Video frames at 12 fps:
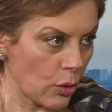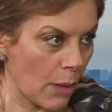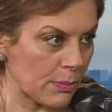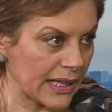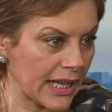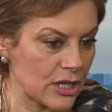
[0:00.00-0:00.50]

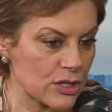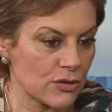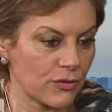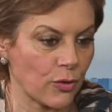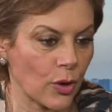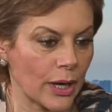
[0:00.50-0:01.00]
application
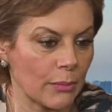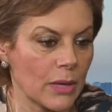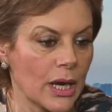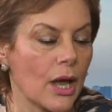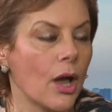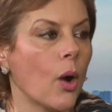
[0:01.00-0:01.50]
form,
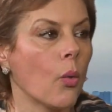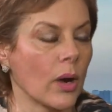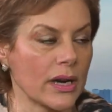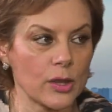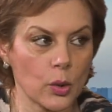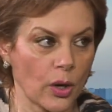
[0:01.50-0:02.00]
one
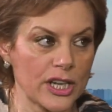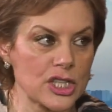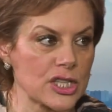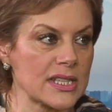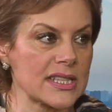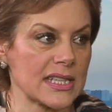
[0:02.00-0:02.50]
of the
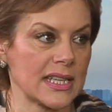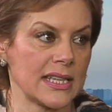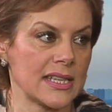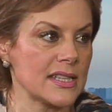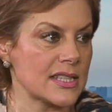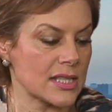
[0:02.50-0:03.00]
questions
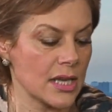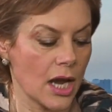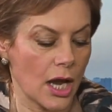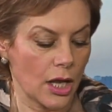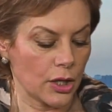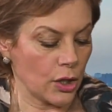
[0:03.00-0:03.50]
is,
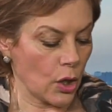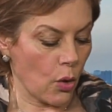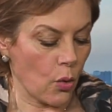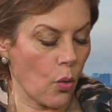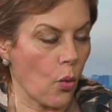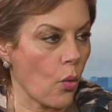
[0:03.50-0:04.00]

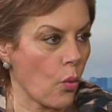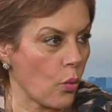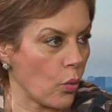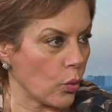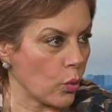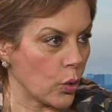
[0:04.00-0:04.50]

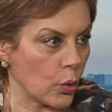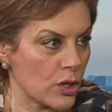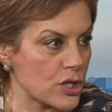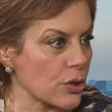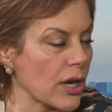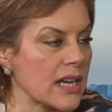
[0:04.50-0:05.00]
who
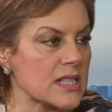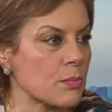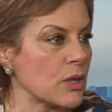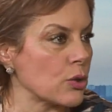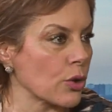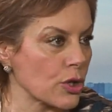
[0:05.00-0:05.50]
is your
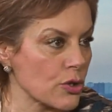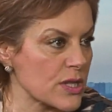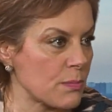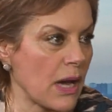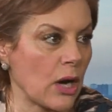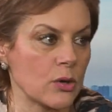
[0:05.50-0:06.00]
husband or your
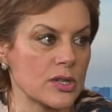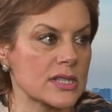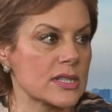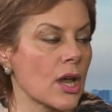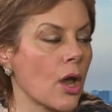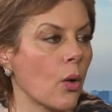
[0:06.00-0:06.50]

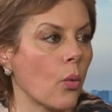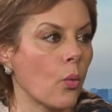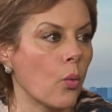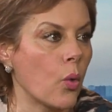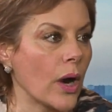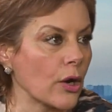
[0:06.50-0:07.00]
spouse?
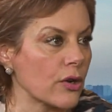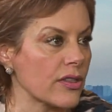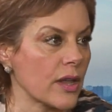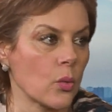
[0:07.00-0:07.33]
Where do they